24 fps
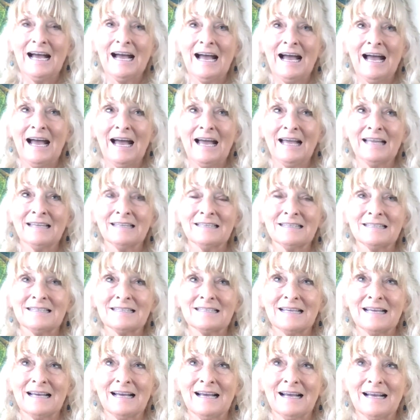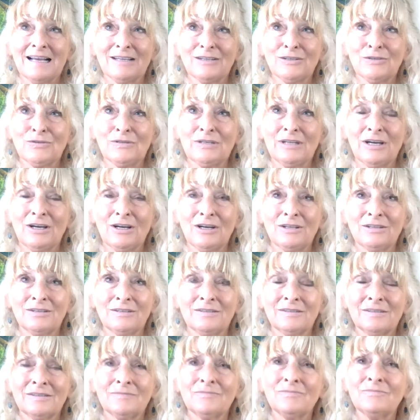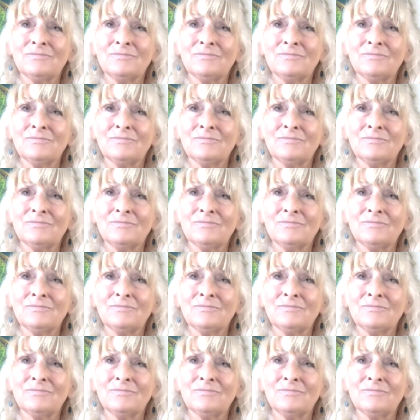and you learn